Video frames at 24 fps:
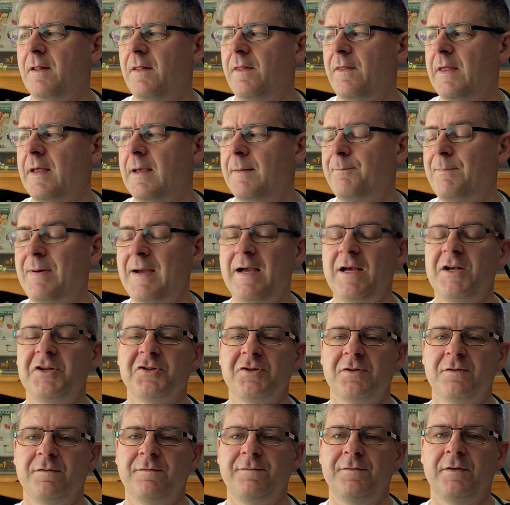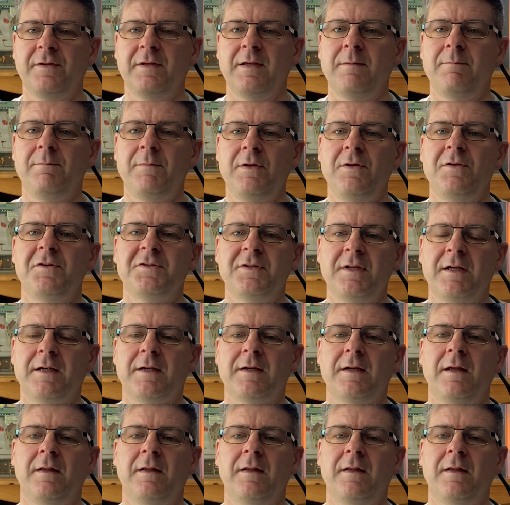their passion for their music